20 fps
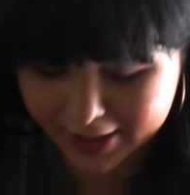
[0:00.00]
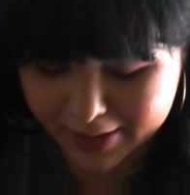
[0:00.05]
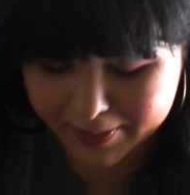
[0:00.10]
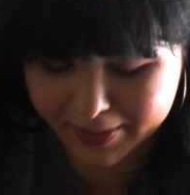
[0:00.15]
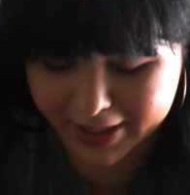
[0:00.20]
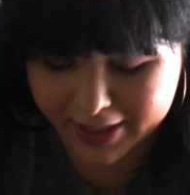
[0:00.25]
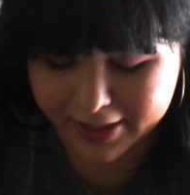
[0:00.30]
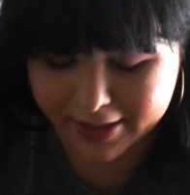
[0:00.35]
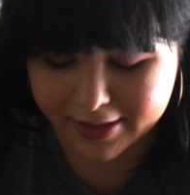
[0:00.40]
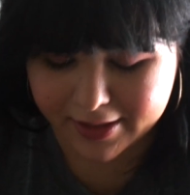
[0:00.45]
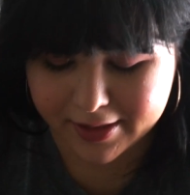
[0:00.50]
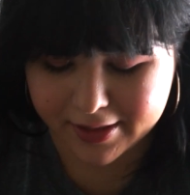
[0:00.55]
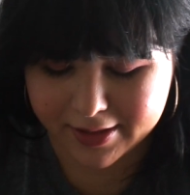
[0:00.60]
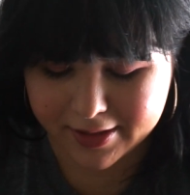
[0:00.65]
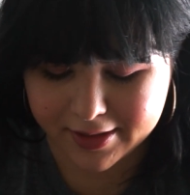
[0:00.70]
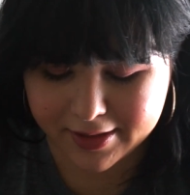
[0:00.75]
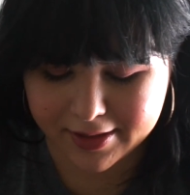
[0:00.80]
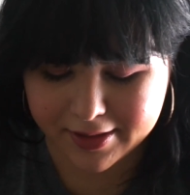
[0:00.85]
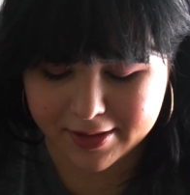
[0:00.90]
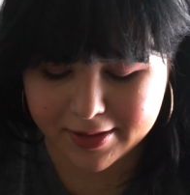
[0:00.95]
I made
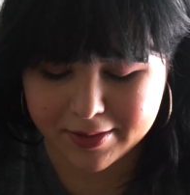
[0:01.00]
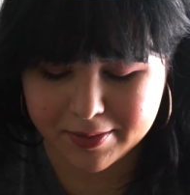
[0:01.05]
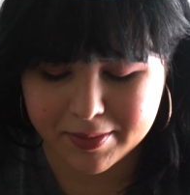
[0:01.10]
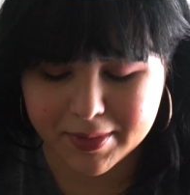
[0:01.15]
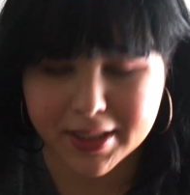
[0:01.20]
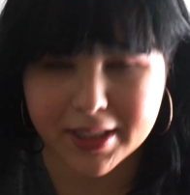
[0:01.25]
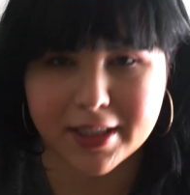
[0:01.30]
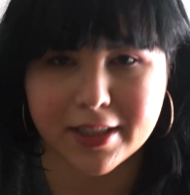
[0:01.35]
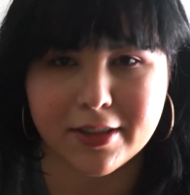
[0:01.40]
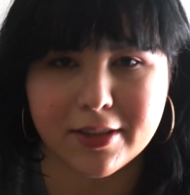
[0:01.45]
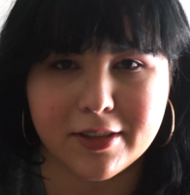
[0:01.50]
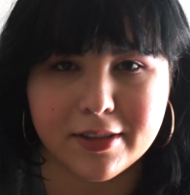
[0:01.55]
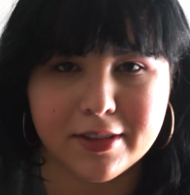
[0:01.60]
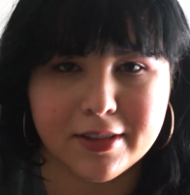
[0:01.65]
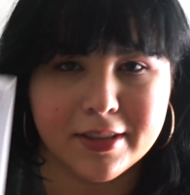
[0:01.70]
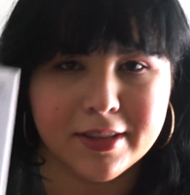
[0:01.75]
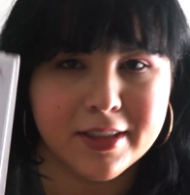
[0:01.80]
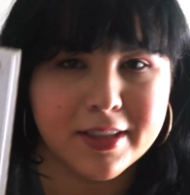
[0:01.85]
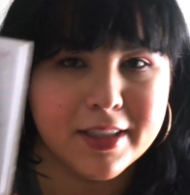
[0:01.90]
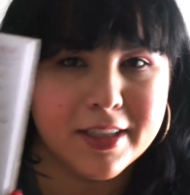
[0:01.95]
a little
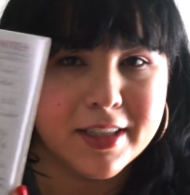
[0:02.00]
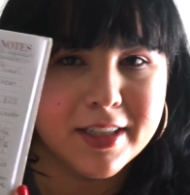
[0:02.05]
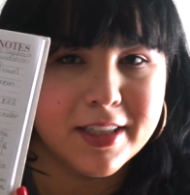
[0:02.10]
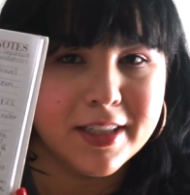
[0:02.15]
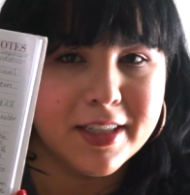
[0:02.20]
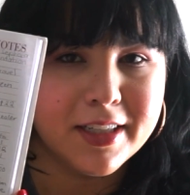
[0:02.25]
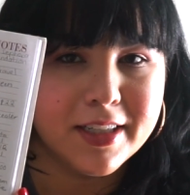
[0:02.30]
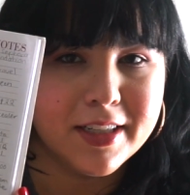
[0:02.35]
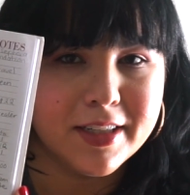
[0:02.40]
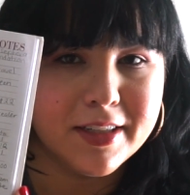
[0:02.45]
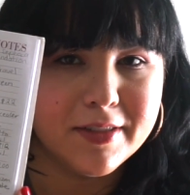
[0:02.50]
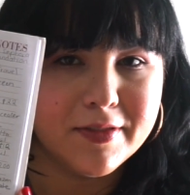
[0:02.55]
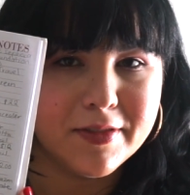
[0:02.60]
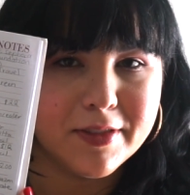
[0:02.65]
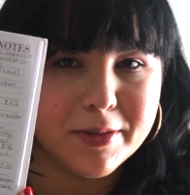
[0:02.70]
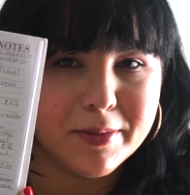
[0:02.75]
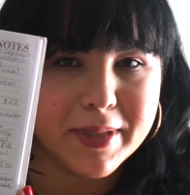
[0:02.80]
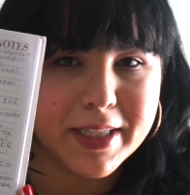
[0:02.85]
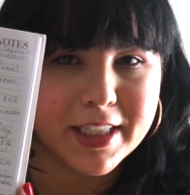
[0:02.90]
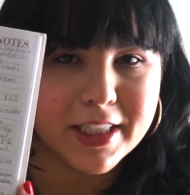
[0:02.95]

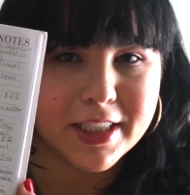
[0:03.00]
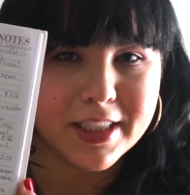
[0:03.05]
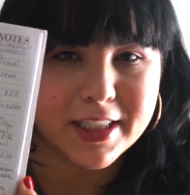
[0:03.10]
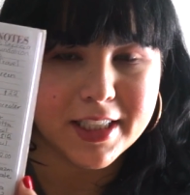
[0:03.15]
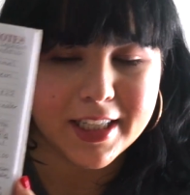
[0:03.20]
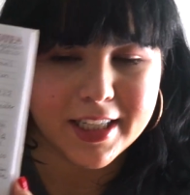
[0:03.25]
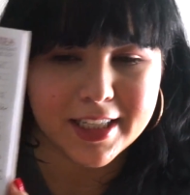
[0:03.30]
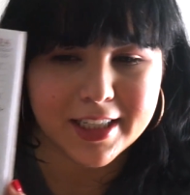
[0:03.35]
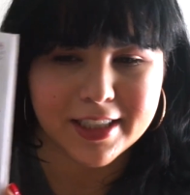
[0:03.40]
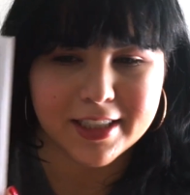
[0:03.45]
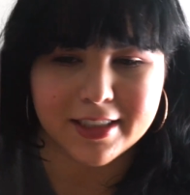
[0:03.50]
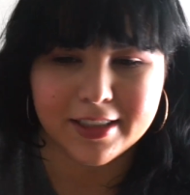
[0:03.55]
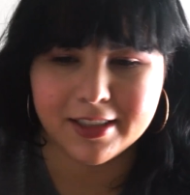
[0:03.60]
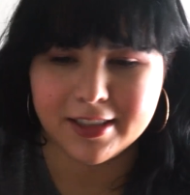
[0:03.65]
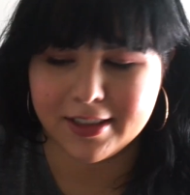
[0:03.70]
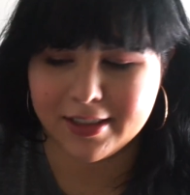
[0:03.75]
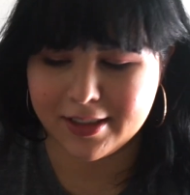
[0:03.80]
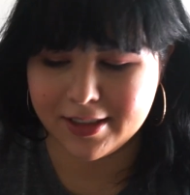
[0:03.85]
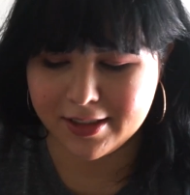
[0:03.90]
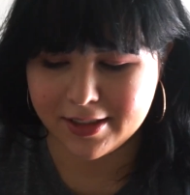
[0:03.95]
information here
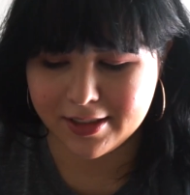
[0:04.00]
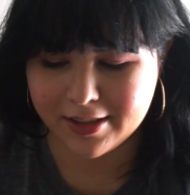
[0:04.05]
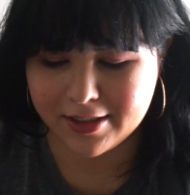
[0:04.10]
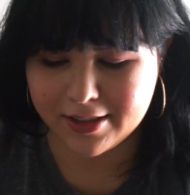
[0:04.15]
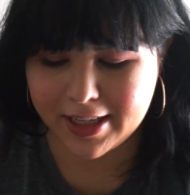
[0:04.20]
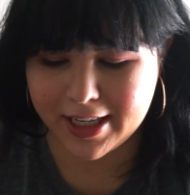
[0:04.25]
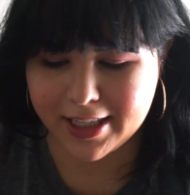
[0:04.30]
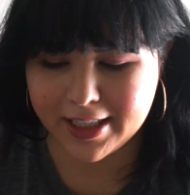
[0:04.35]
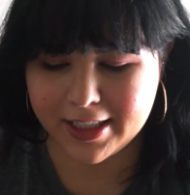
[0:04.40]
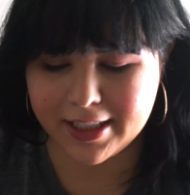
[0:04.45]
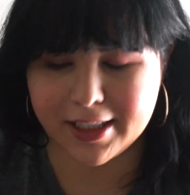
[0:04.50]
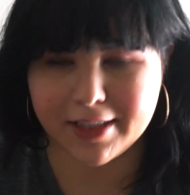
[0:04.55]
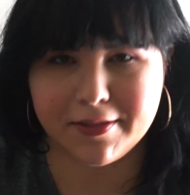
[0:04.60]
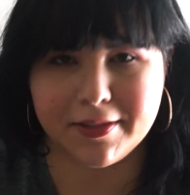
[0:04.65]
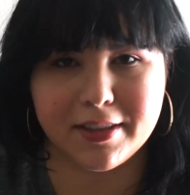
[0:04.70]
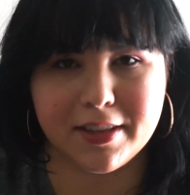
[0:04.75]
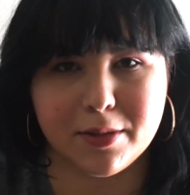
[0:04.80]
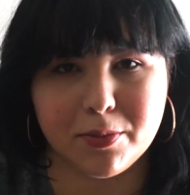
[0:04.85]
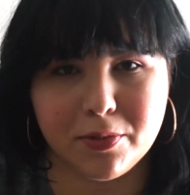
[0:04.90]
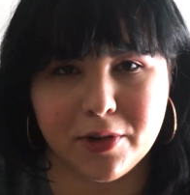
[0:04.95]
so I can give
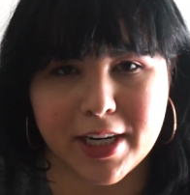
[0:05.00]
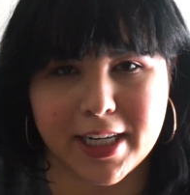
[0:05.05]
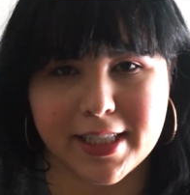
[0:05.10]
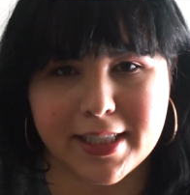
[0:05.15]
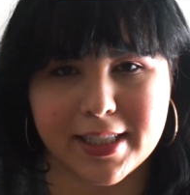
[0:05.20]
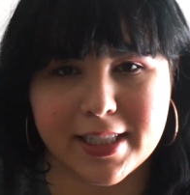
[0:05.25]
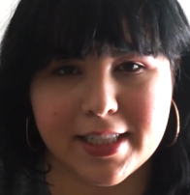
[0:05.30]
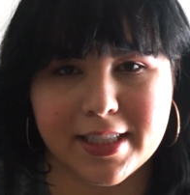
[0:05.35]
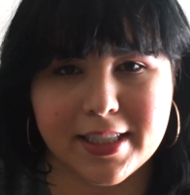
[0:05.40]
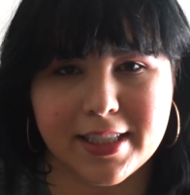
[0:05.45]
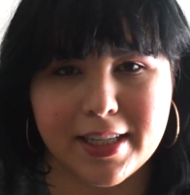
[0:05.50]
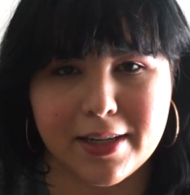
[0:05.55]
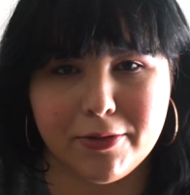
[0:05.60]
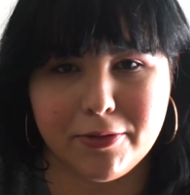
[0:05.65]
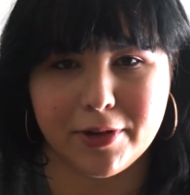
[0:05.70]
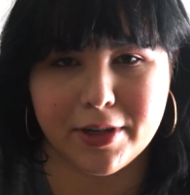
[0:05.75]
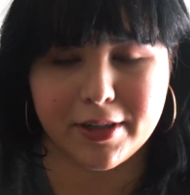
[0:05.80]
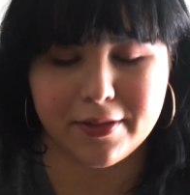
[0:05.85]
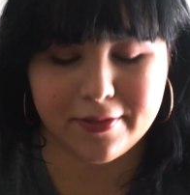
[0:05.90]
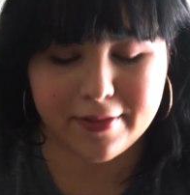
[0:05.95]
you the prices and
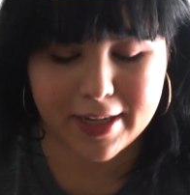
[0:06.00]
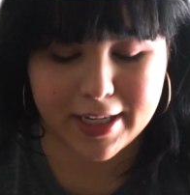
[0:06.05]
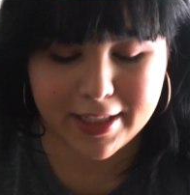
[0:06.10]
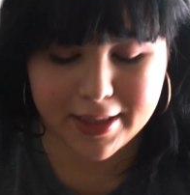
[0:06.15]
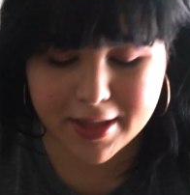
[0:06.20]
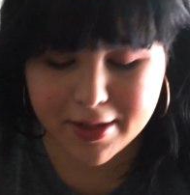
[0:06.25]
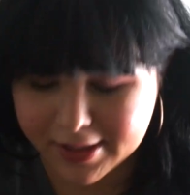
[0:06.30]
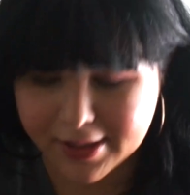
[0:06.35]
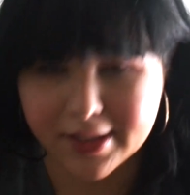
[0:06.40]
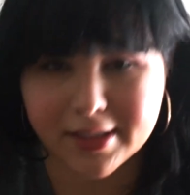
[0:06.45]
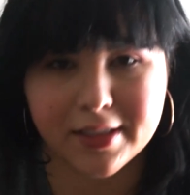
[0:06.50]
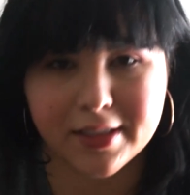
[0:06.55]
where to find them.